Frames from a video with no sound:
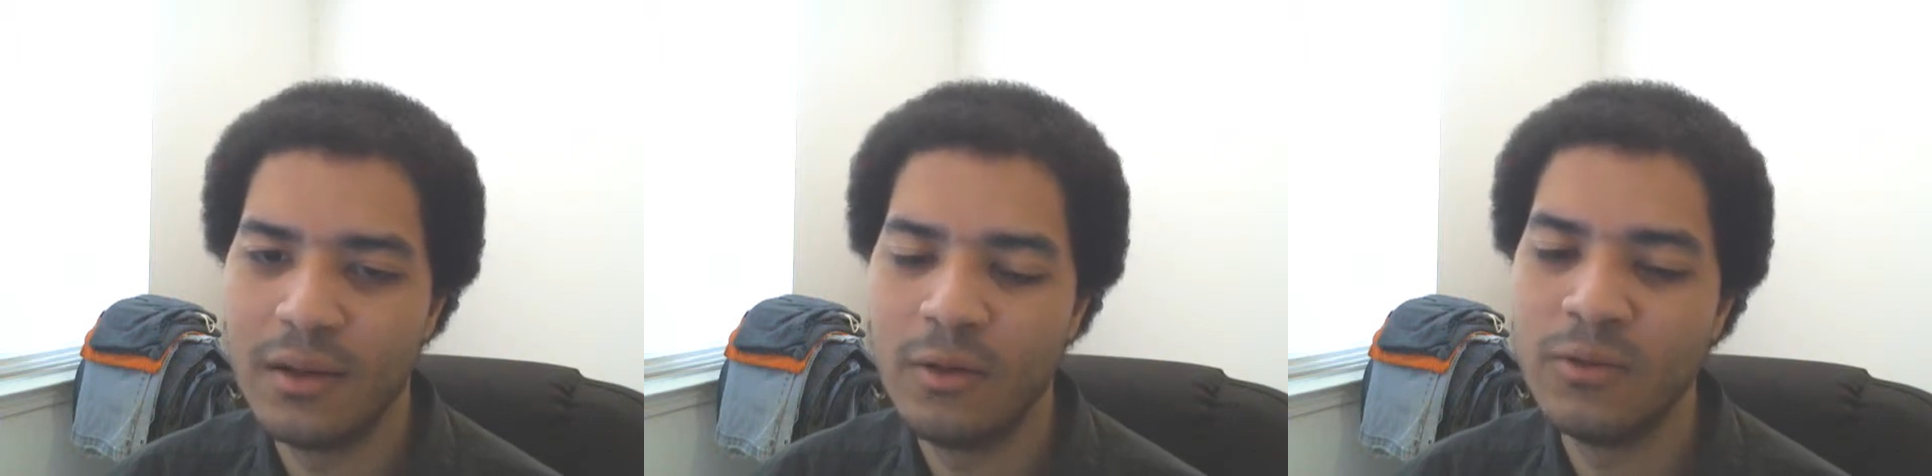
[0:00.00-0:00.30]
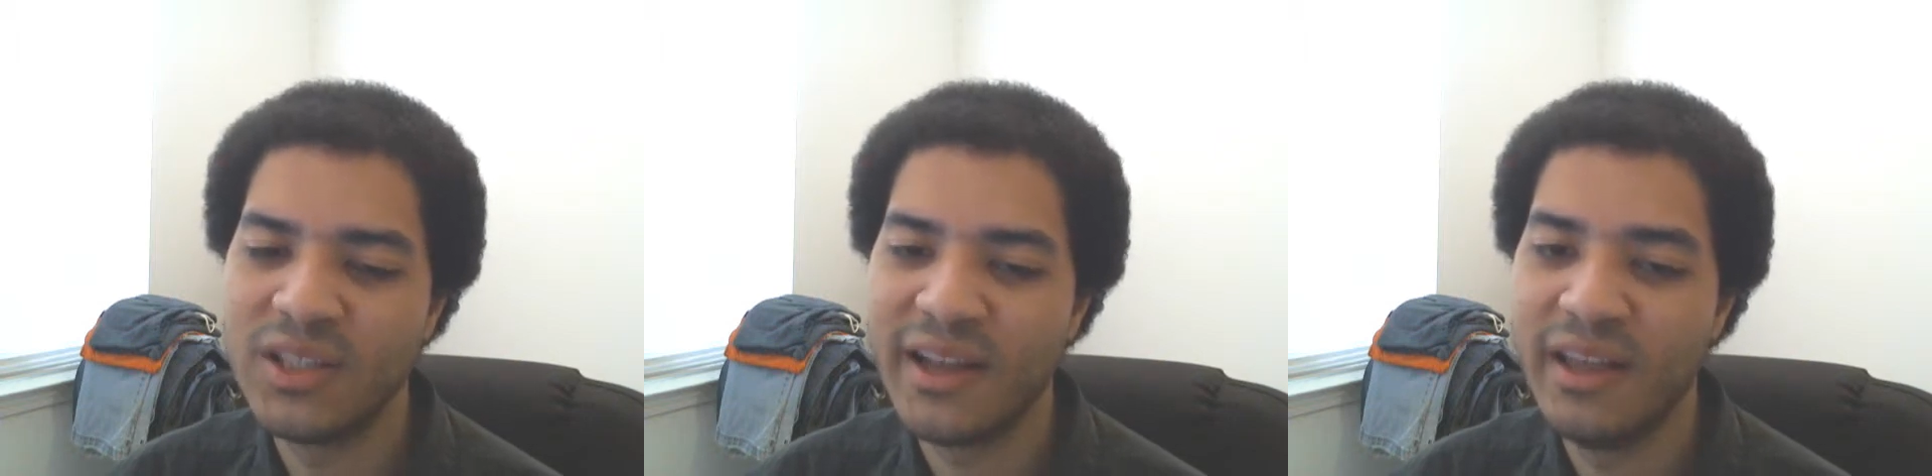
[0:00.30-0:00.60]
who
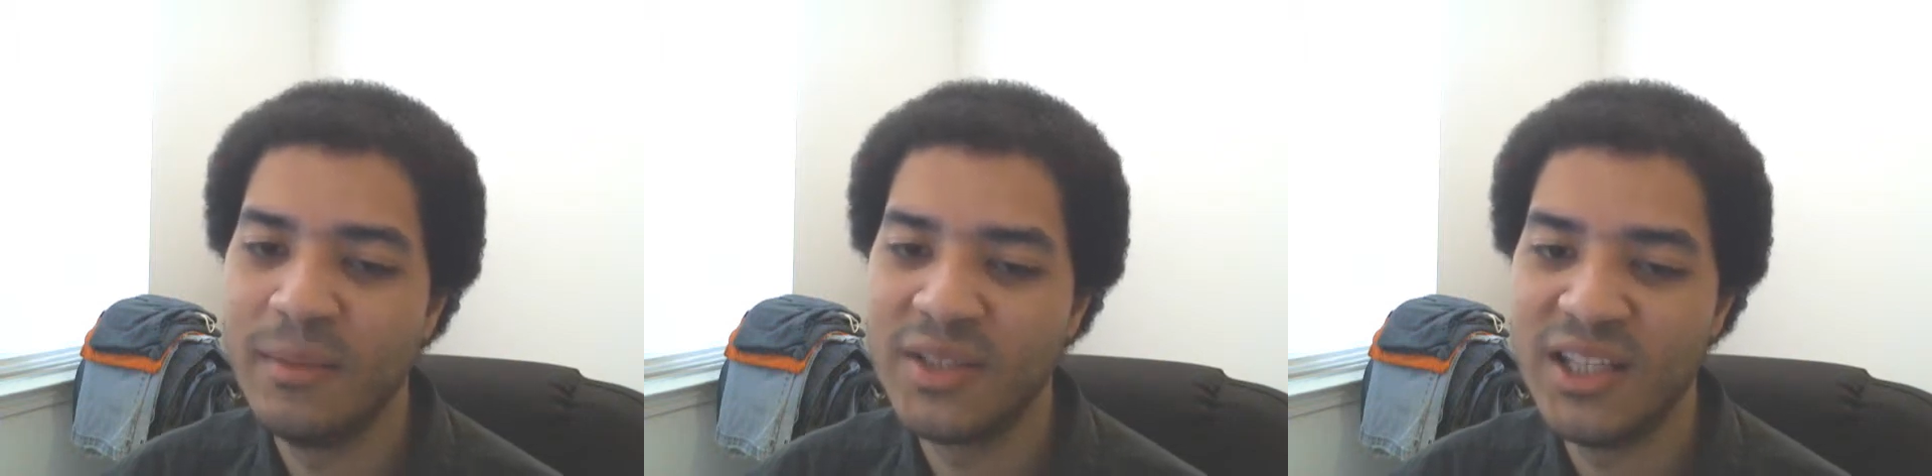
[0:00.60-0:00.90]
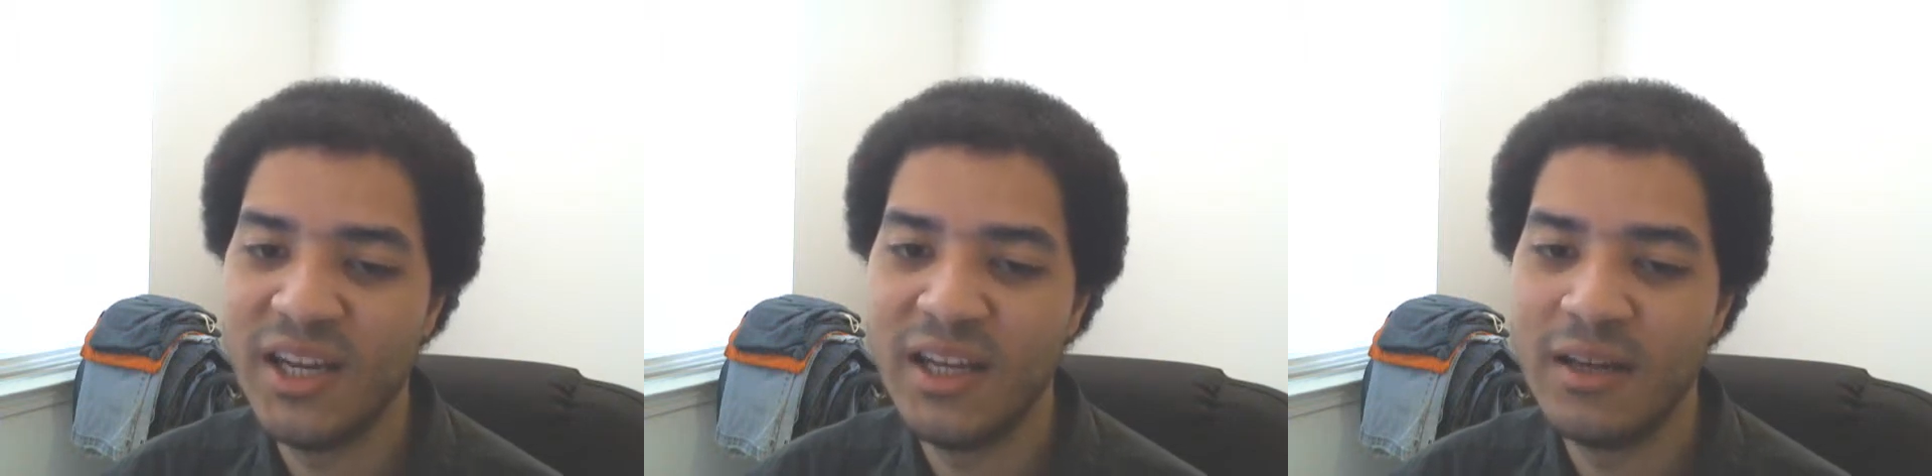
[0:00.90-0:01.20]
was like
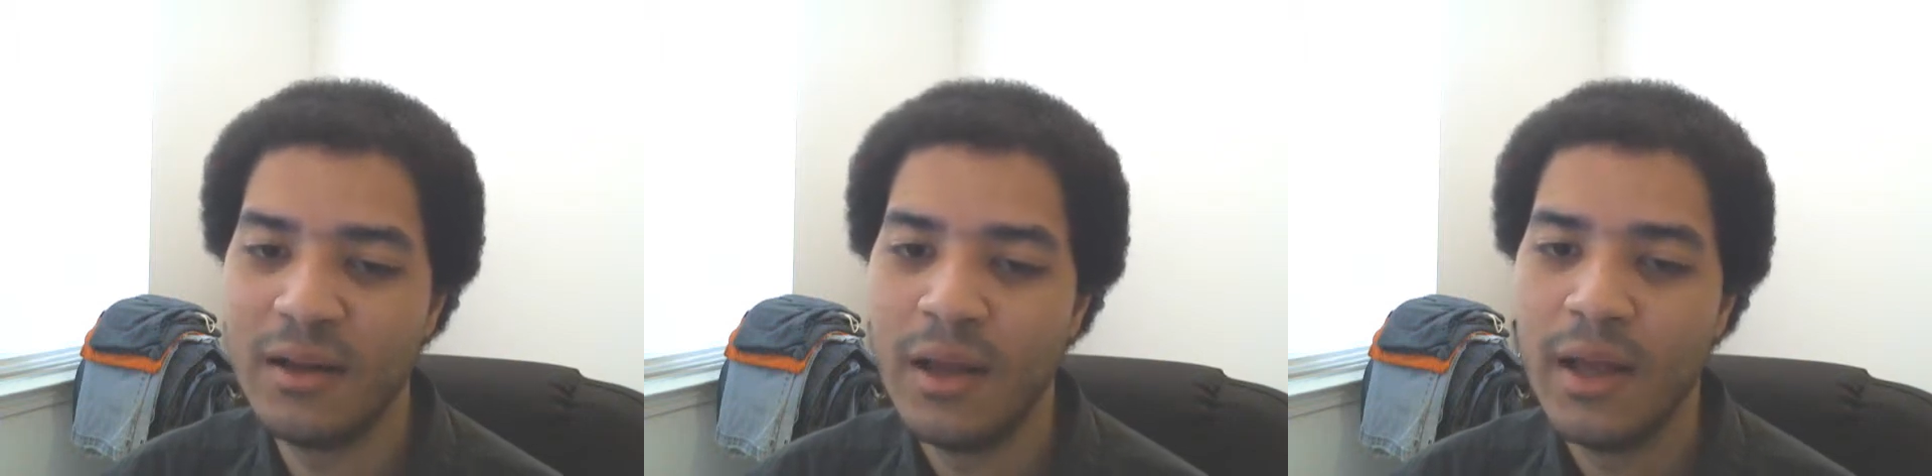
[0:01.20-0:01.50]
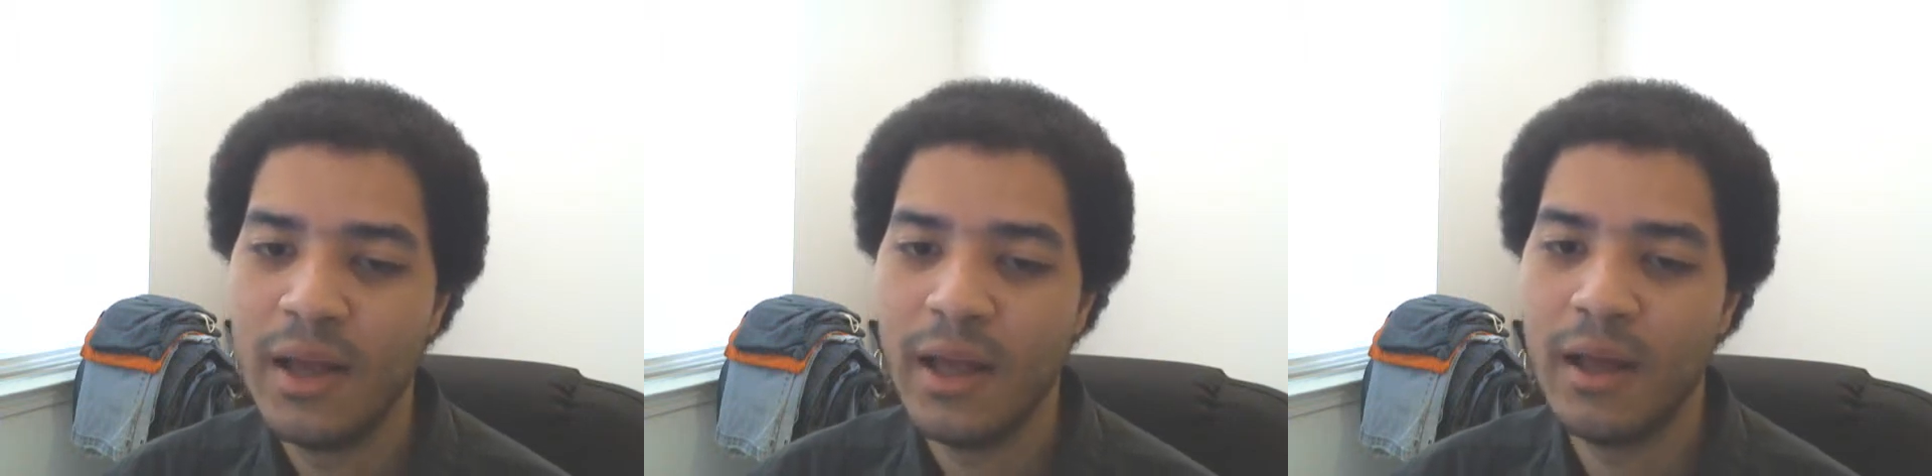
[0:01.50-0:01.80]
emceeing
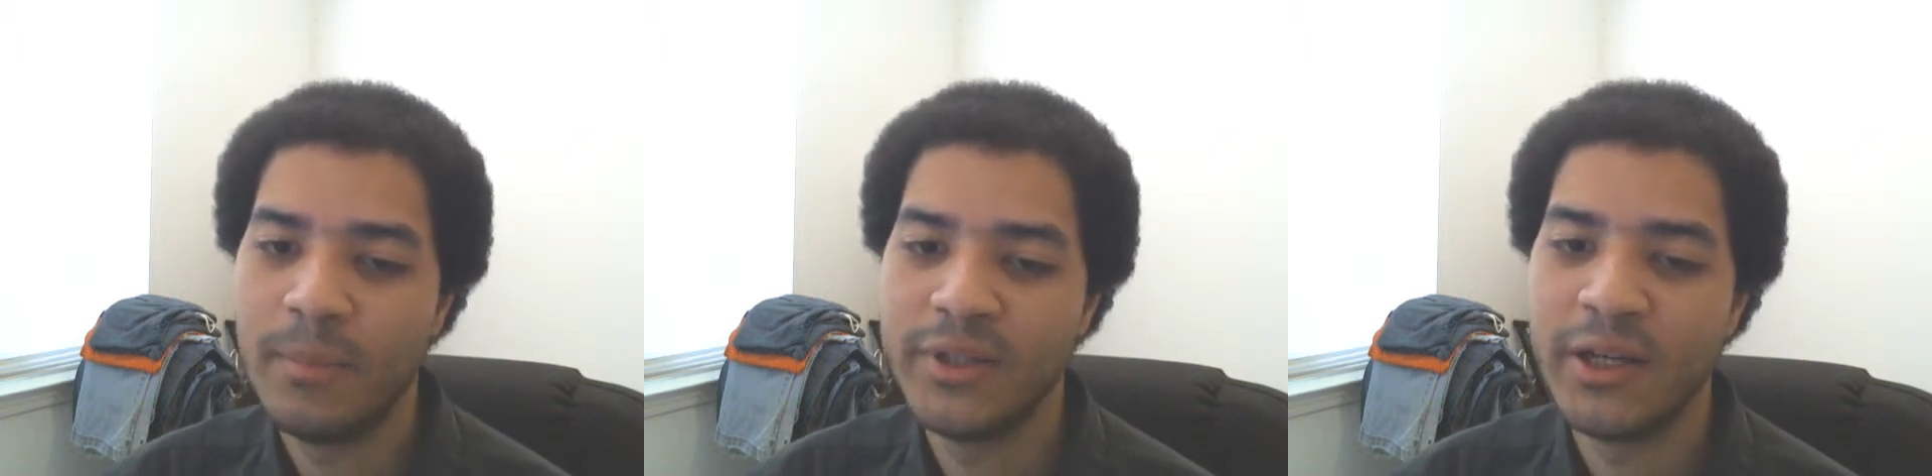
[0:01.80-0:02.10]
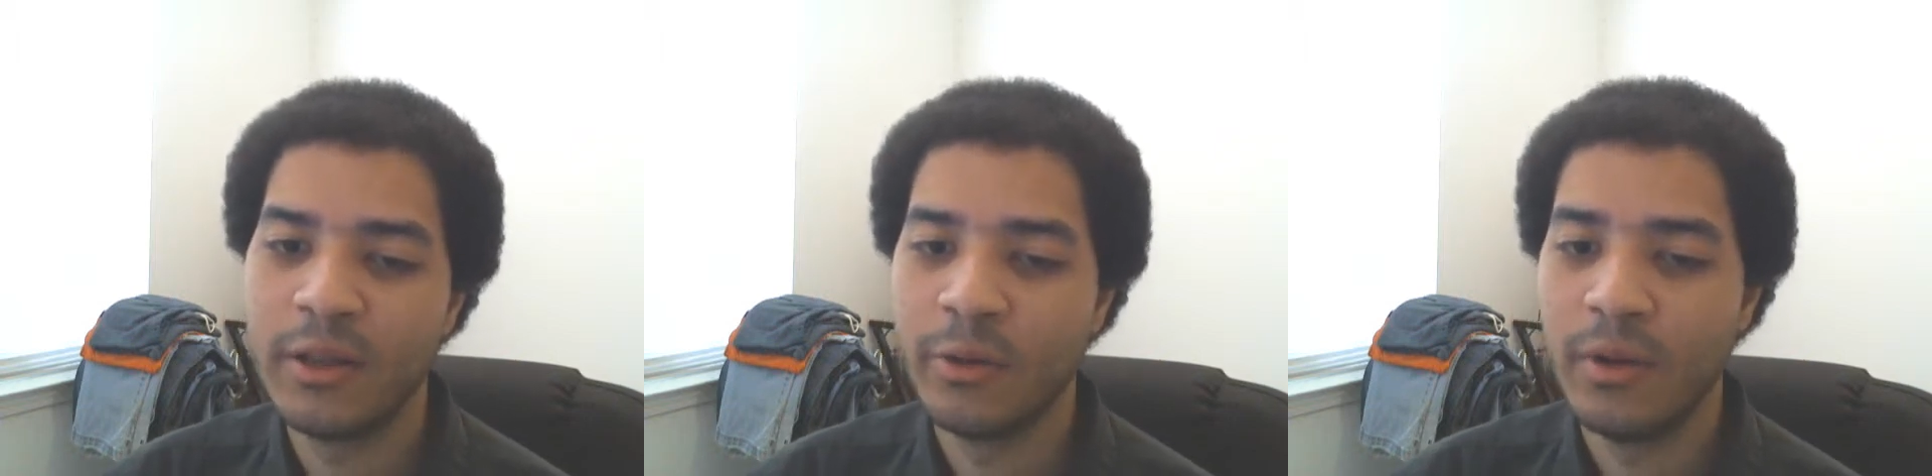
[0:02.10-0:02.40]
a
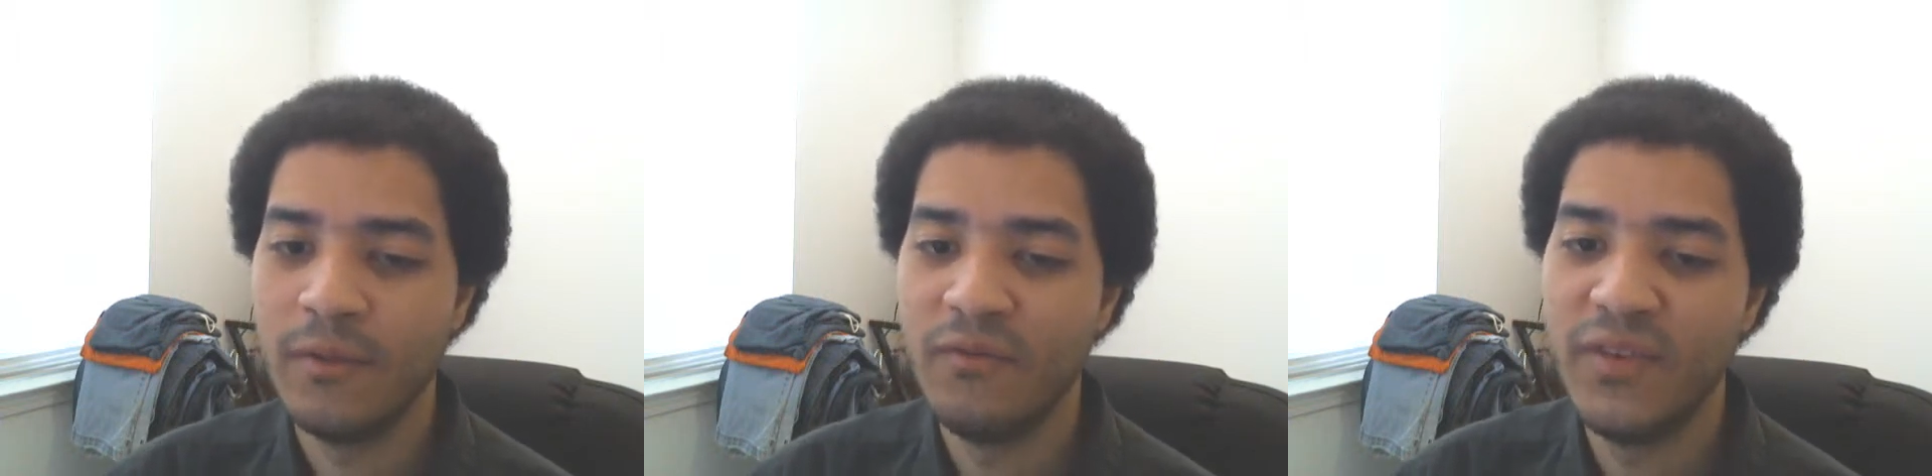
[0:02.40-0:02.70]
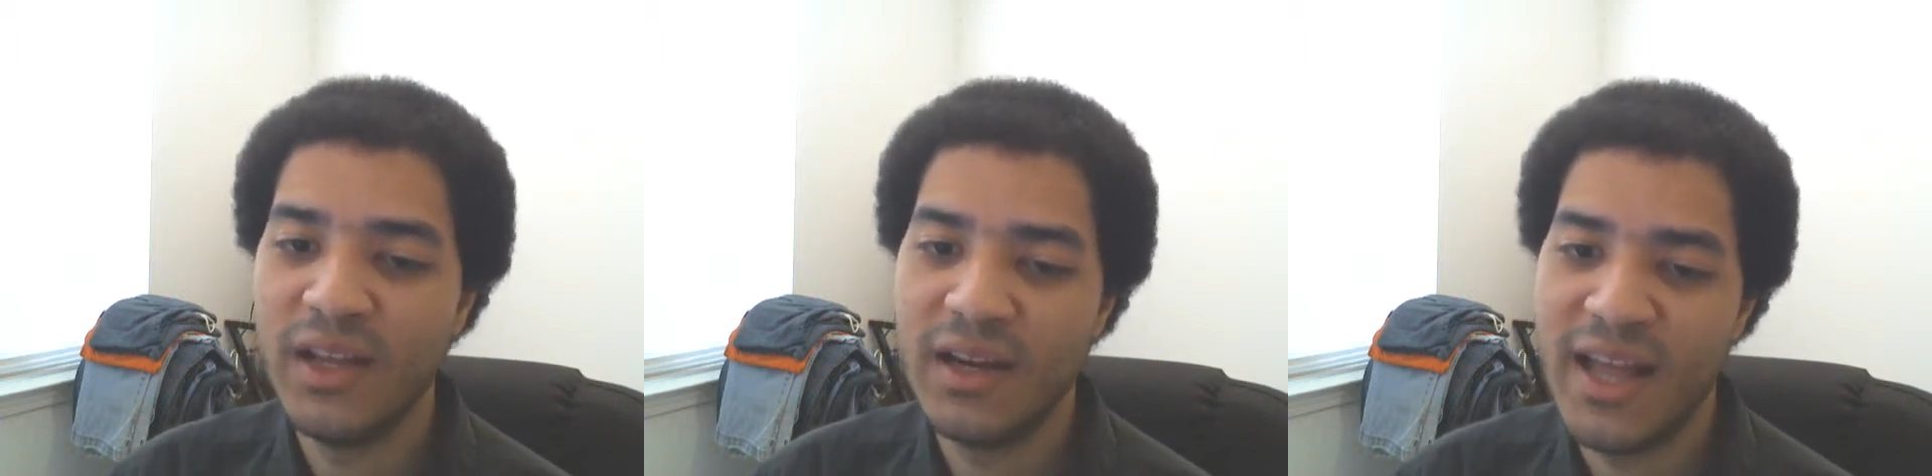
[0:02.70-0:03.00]
particular
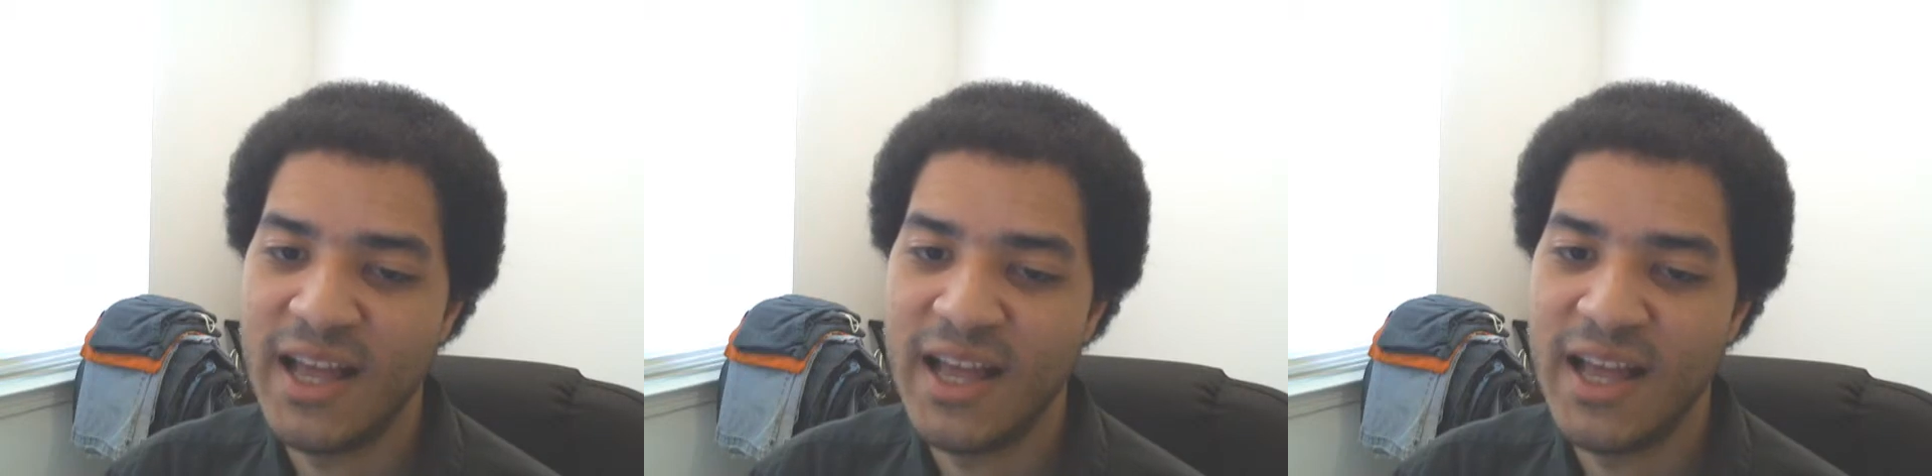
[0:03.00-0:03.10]
event